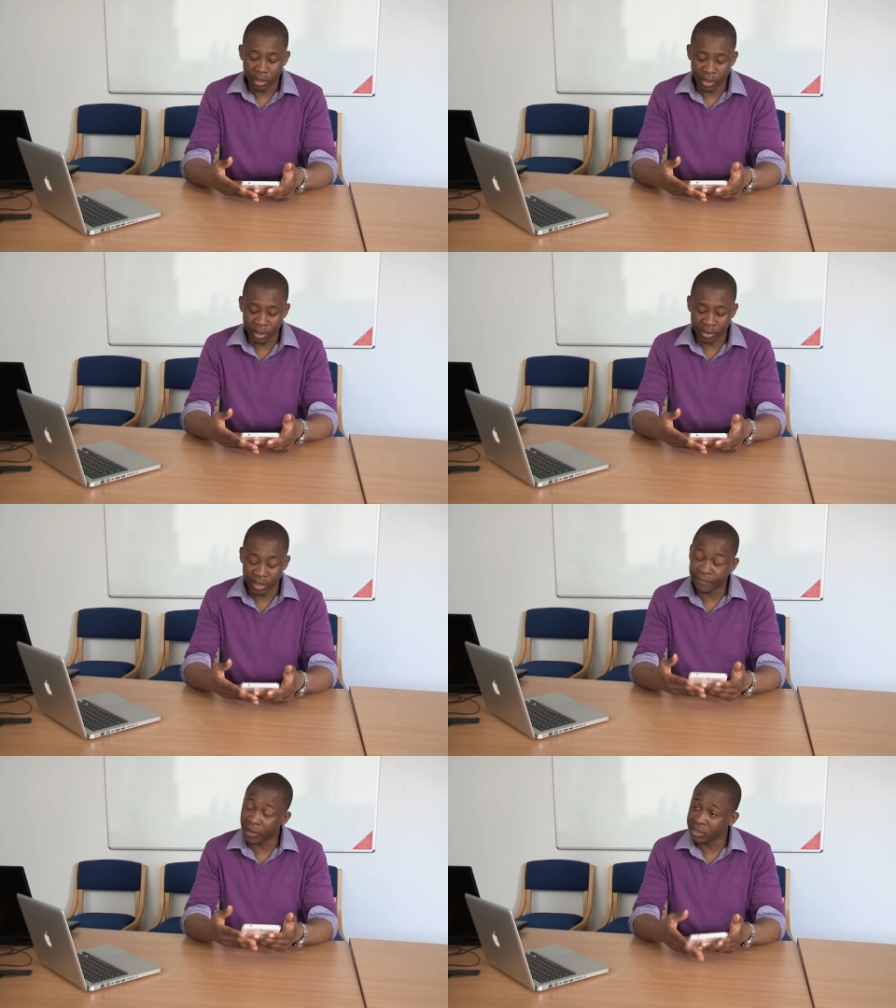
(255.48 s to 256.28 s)
Uh,
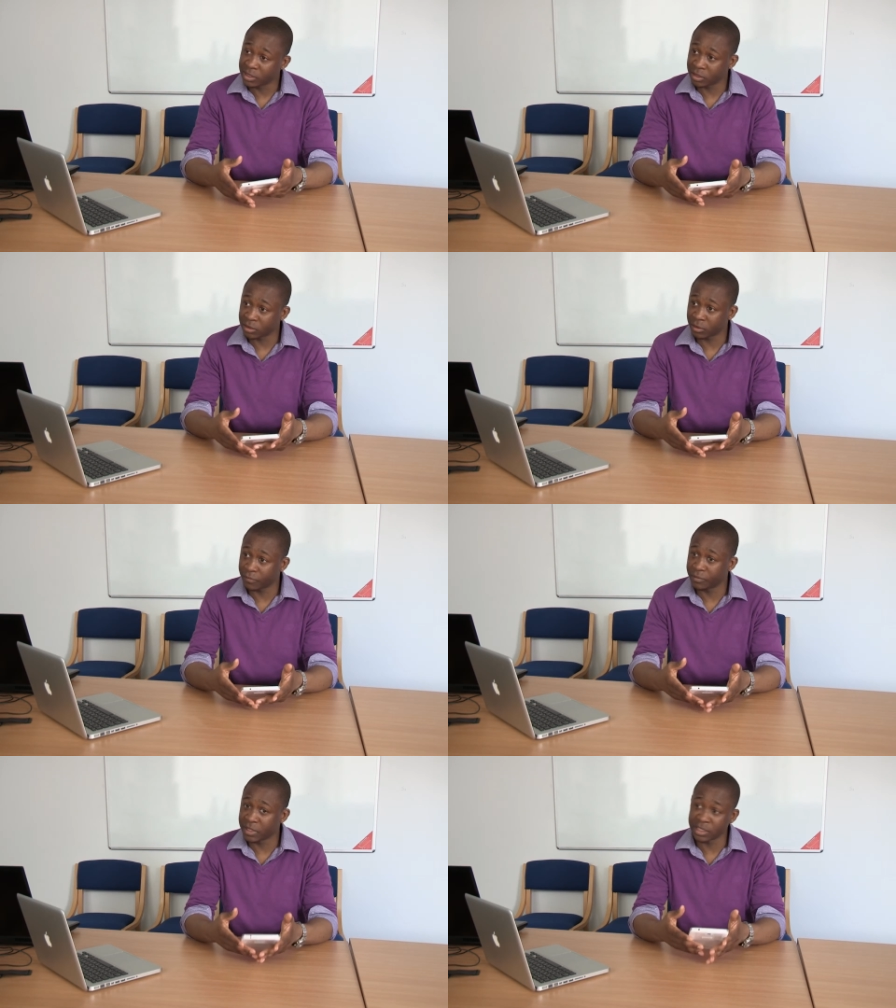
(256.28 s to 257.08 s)
the advantages
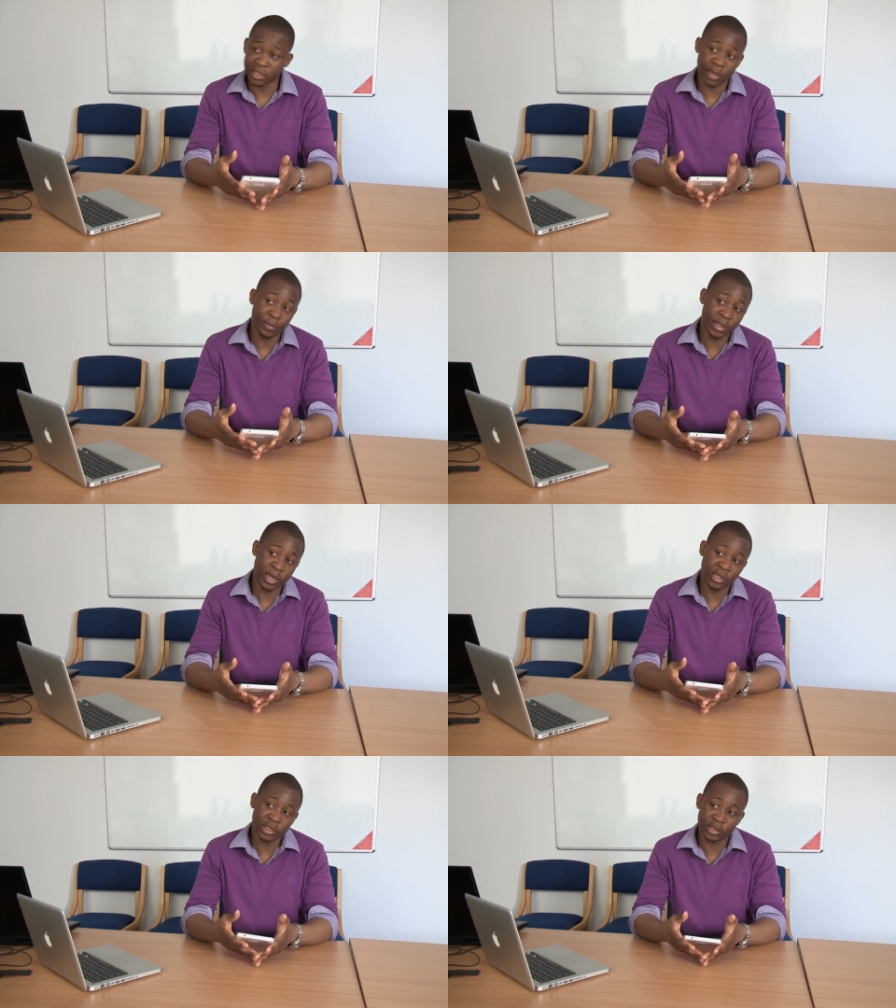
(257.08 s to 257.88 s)
of such an
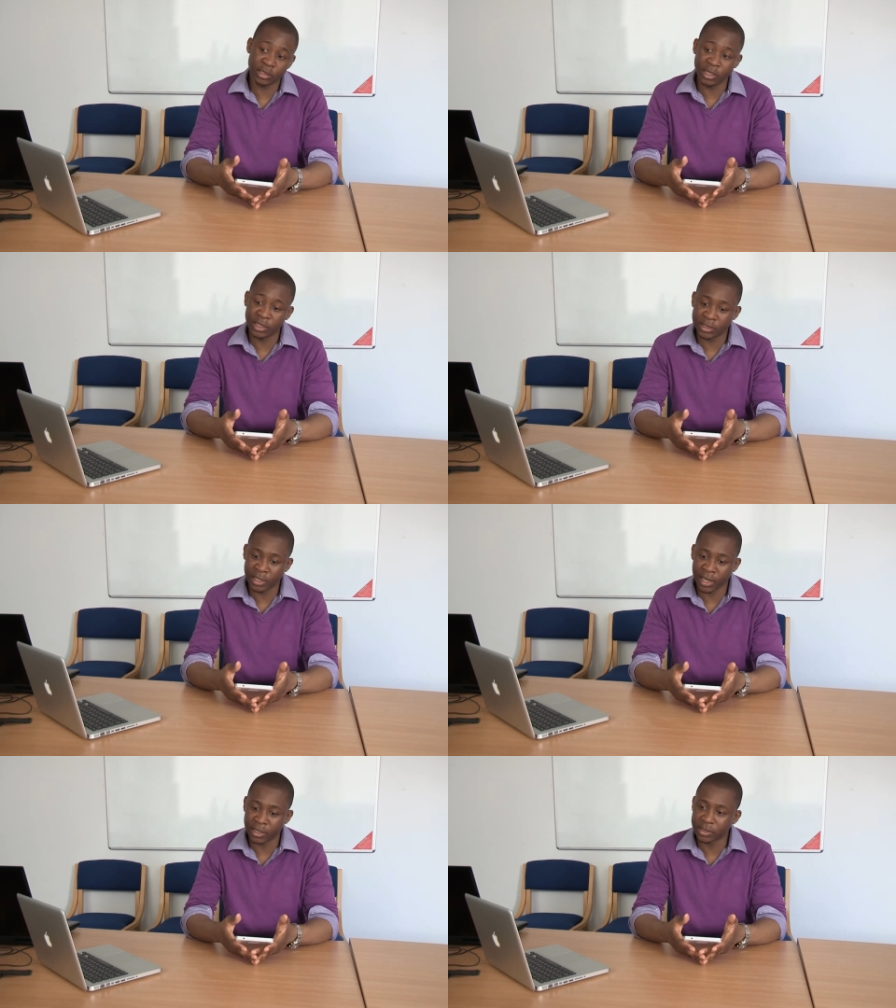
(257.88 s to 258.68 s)
application is
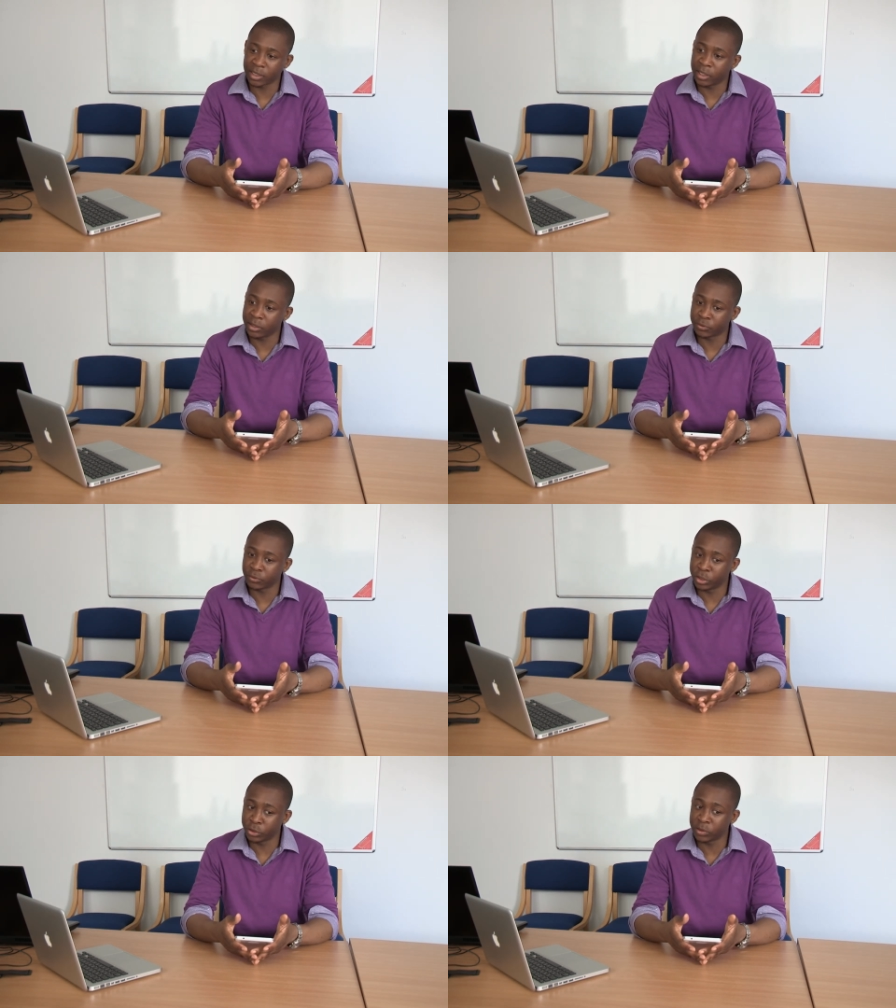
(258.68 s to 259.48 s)
that it
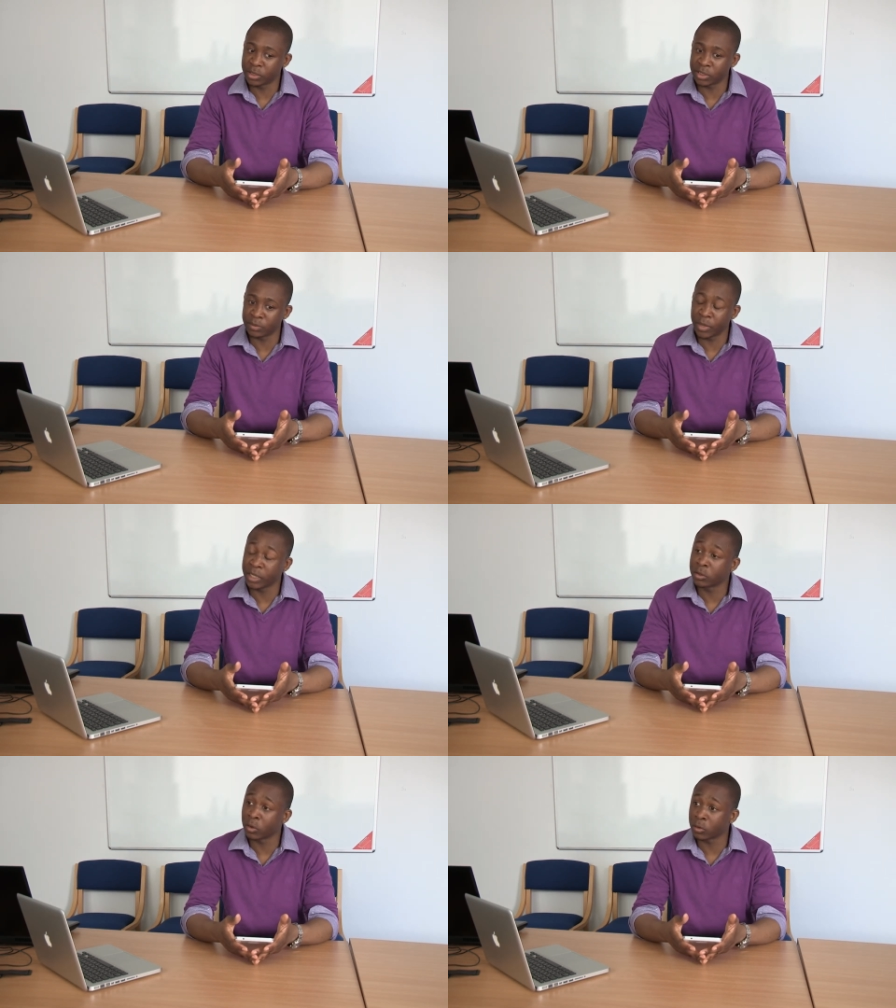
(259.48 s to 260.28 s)
reduces
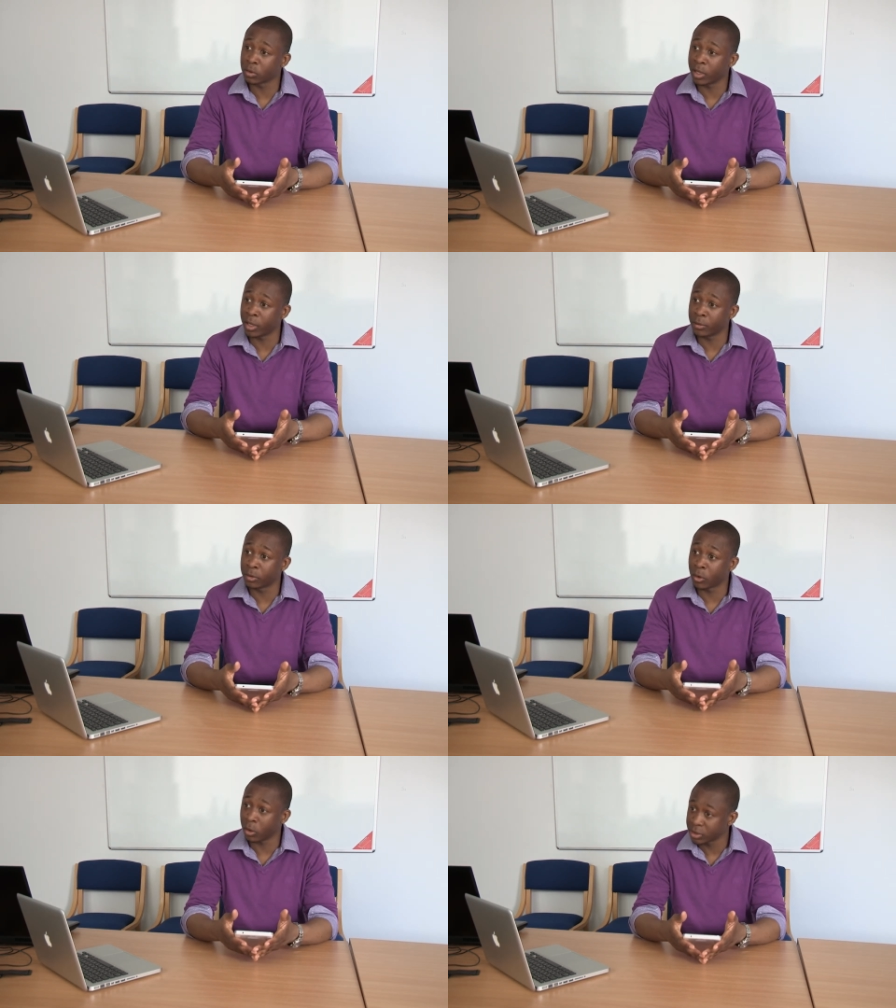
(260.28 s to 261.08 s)
medical uh,
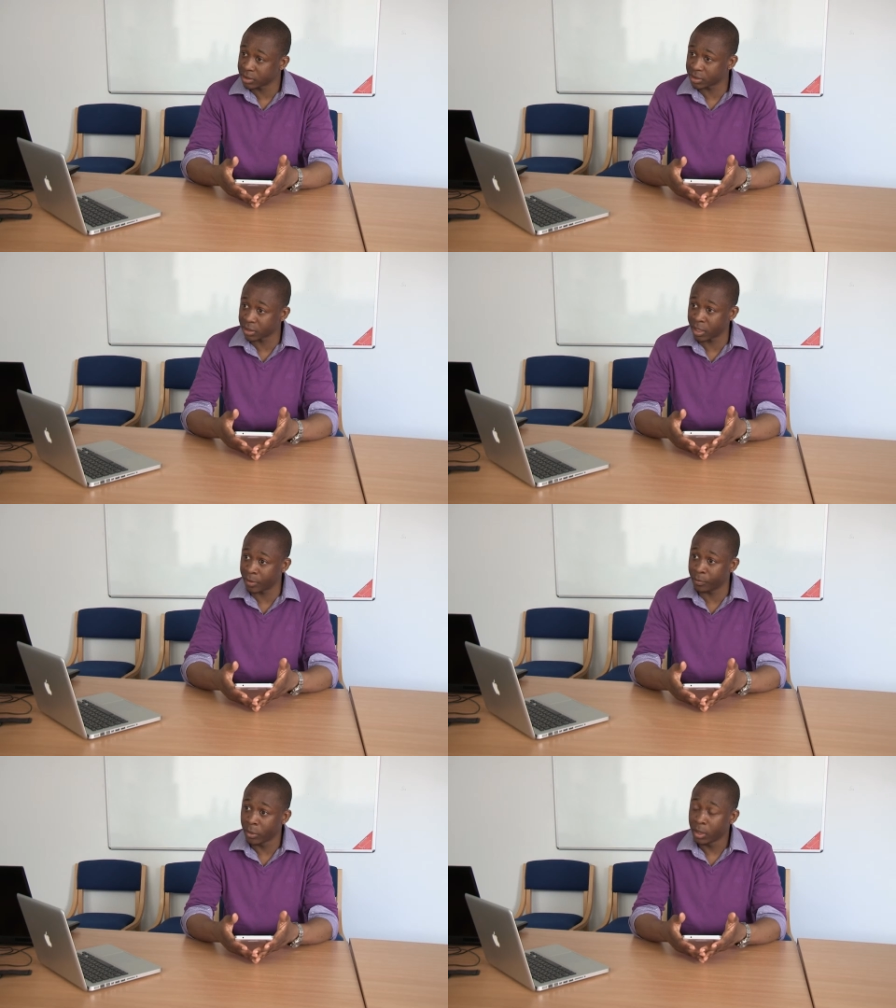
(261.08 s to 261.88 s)
costs
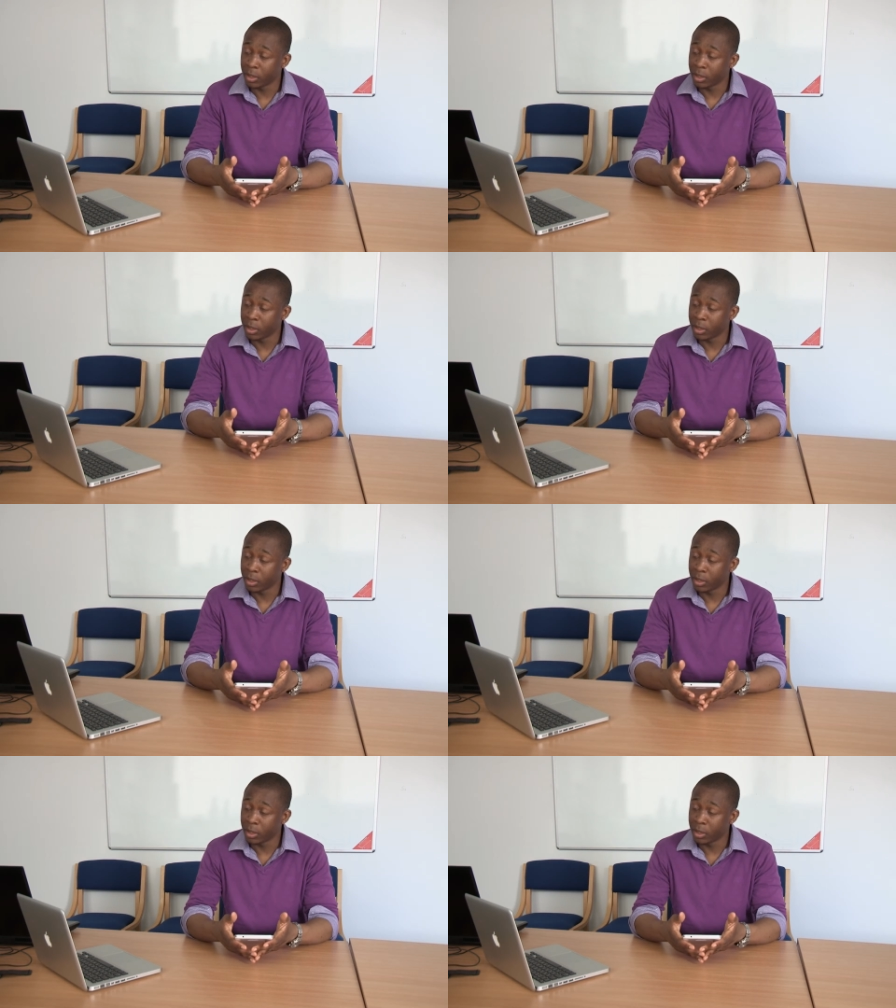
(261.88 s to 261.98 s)
um,